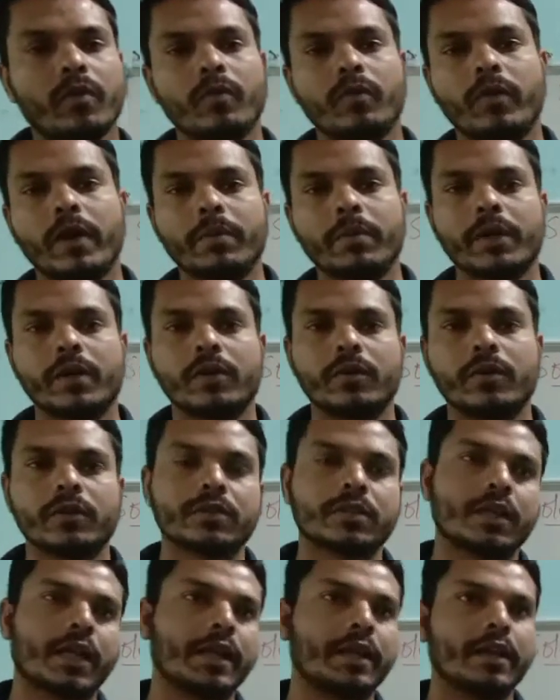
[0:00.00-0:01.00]
Why? Because
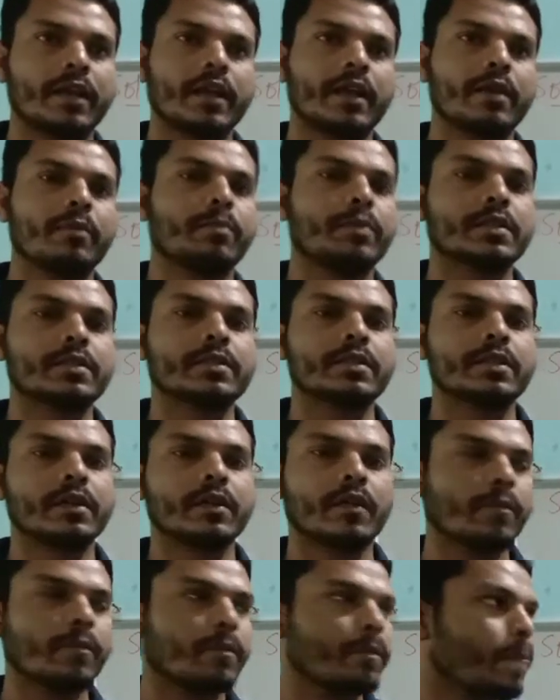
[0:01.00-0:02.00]
99%
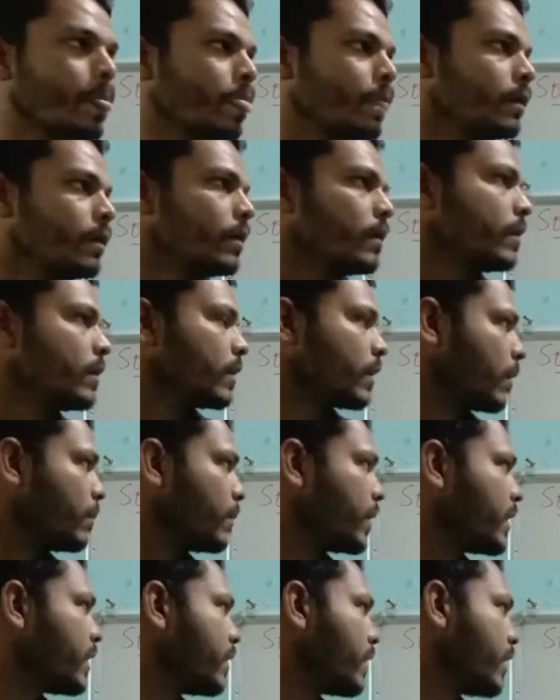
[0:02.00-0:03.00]
of
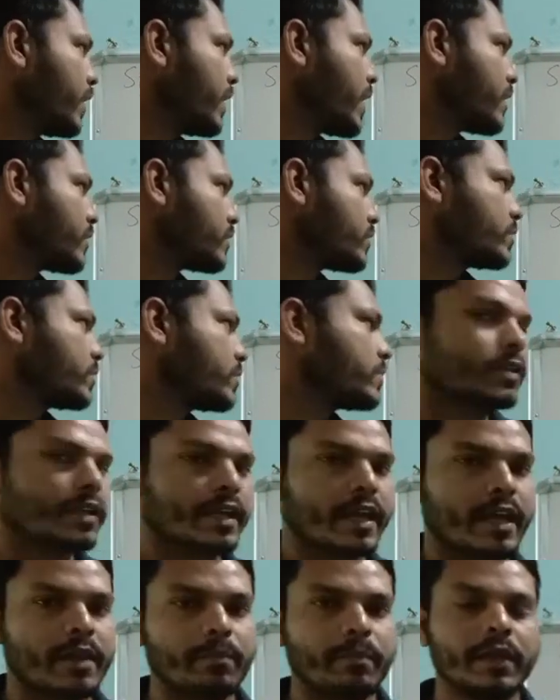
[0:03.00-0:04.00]
chemical reactions
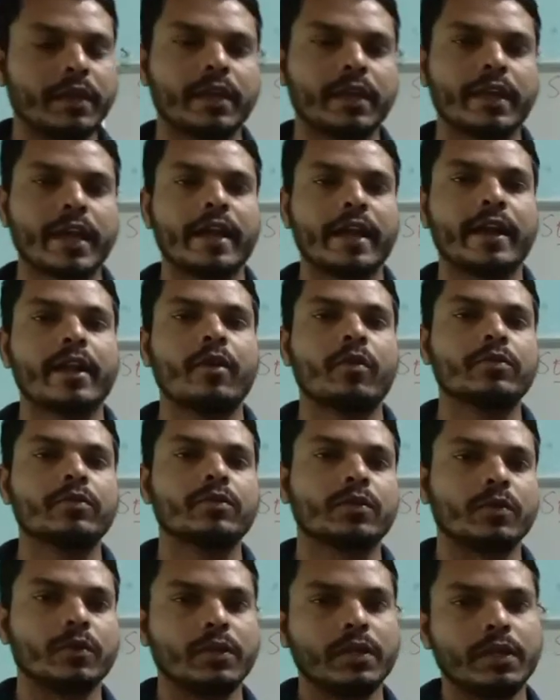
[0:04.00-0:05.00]
can be carried out
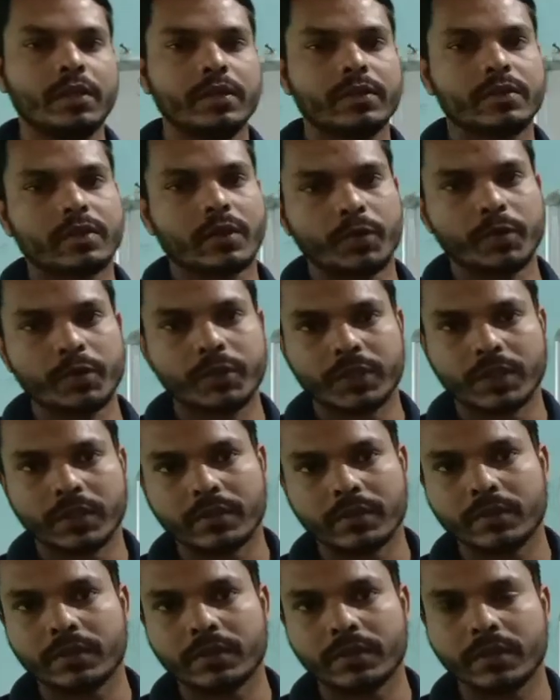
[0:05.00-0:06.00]
through the
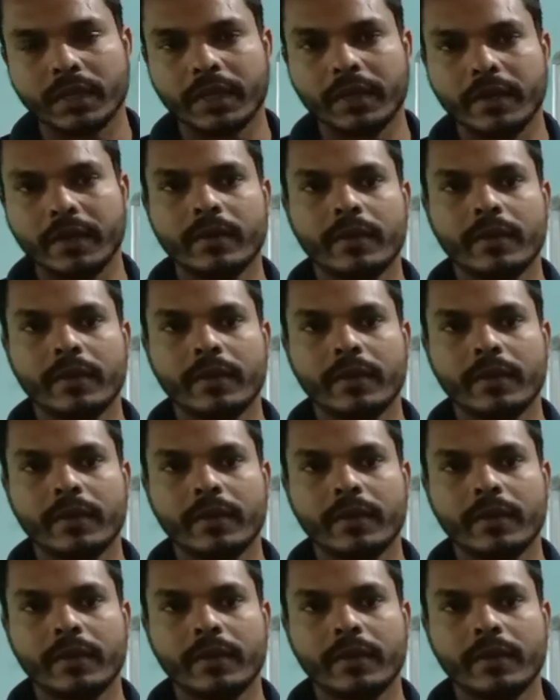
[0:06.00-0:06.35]
solutions, right?